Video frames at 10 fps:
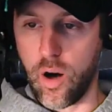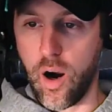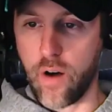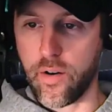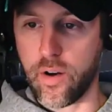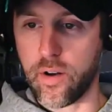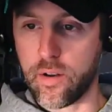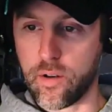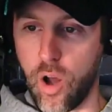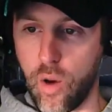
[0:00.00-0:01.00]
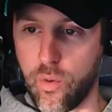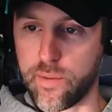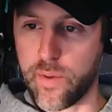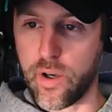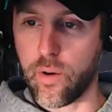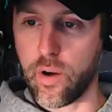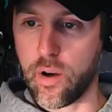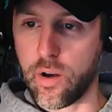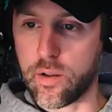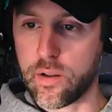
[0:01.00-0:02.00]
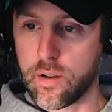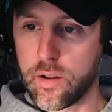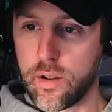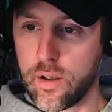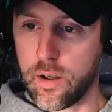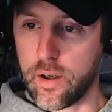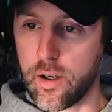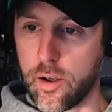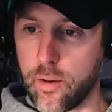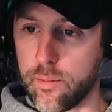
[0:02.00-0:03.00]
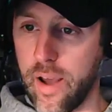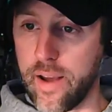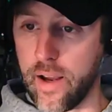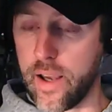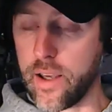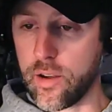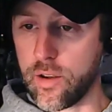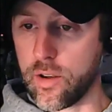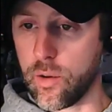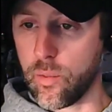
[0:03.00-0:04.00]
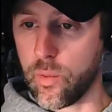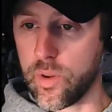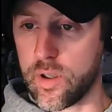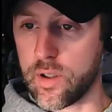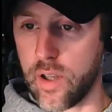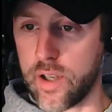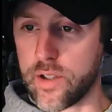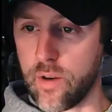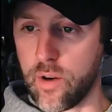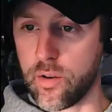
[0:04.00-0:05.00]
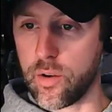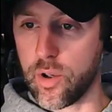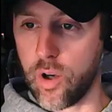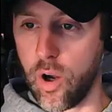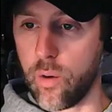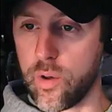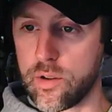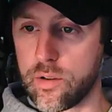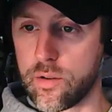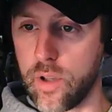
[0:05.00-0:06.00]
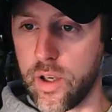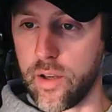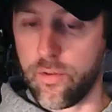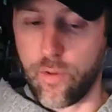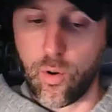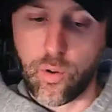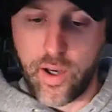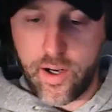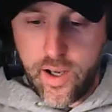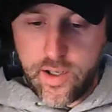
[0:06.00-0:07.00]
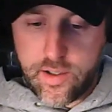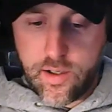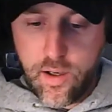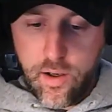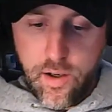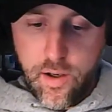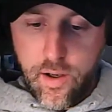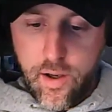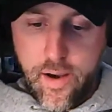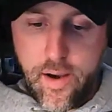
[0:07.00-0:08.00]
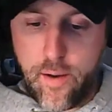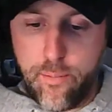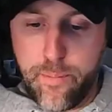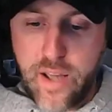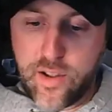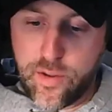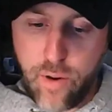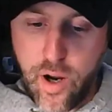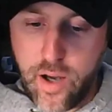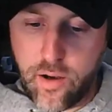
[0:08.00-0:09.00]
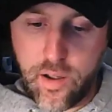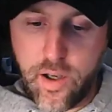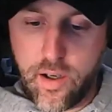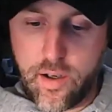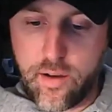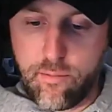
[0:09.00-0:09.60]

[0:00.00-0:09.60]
harder. It'll always be going on. At night, when the lights are out, you can always like throw like a nice bedspread, or like